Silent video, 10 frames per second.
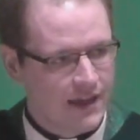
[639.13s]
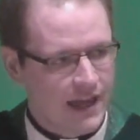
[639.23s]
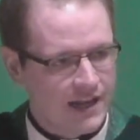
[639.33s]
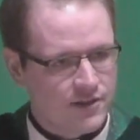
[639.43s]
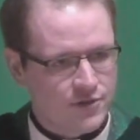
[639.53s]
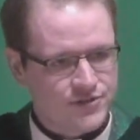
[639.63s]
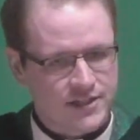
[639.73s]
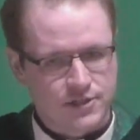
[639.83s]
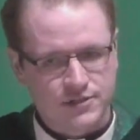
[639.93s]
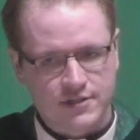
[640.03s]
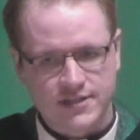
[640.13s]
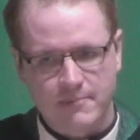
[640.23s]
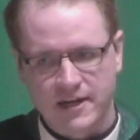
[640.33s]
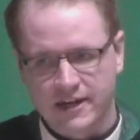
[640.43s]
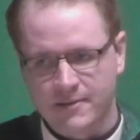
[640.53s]
And in those six years of
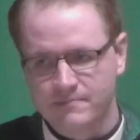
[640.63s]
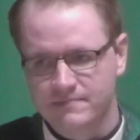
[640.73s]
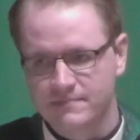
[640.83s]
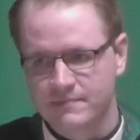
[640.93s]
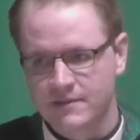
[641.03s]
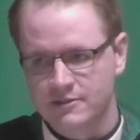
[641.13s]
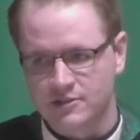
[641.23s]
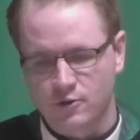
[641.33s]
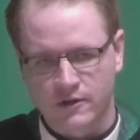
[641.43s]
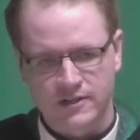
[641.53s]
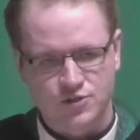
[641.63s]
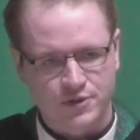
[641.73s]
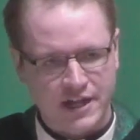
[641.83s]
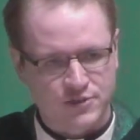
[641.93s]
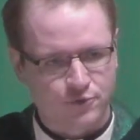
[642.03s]
seminary, the Lord had
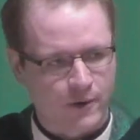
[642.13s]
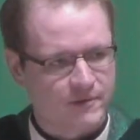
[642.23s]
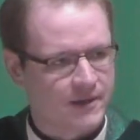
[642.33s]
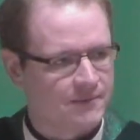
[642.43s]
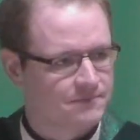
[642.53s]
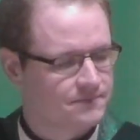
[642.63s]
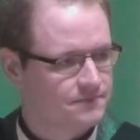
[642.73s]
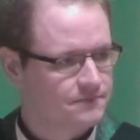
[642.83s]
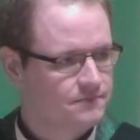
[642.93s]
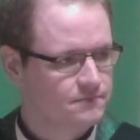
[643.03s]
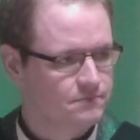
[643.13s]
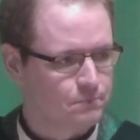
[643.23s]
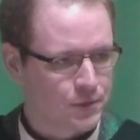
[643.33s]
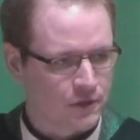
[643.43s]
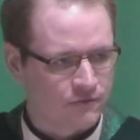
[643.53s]
transformed me,
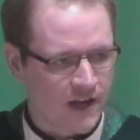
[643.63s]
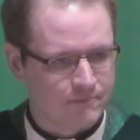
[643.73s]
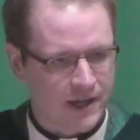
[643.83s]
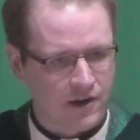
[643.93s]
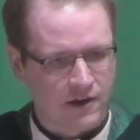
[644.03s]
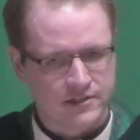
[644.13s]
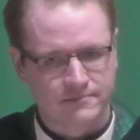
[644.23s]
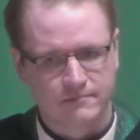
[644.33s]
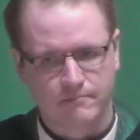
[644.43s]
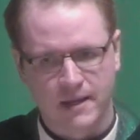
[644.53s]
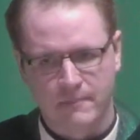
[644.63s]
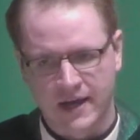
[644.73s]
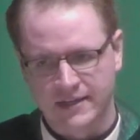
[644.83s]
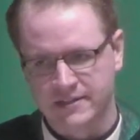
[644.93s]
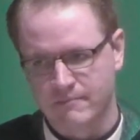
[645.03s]
purified my heart, my
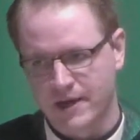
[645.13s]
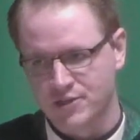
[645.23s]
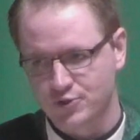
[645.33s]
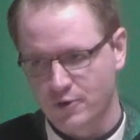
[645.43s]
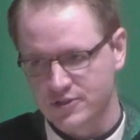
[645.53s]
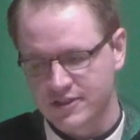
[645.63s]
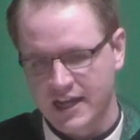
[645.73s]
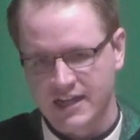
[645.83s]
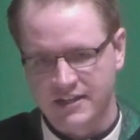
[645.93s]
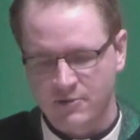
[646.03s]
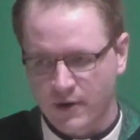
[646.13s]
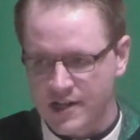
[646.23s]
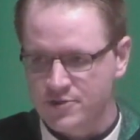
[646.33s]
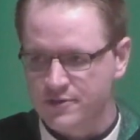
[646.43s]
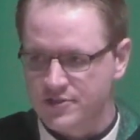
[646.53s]
mind, my soul, so that I could get ready
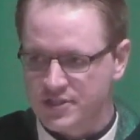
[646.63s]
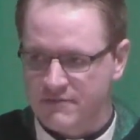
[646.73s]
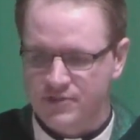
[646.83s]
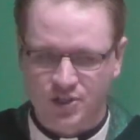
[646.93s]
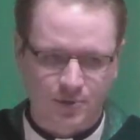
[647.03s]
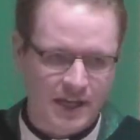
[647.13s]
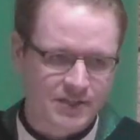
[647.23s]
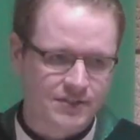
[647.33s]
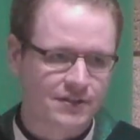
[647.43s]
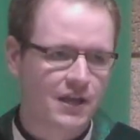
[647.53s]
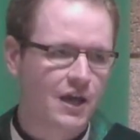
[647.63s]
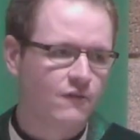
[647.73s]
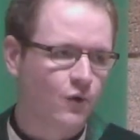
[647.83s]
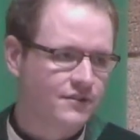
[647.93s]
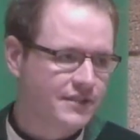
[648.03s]
to receive the grace of
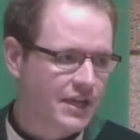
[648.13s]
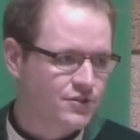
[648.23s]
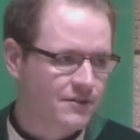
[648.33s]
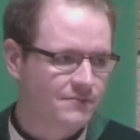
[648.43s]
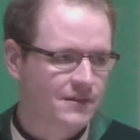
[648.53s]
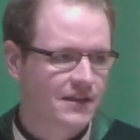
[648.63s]
ordination.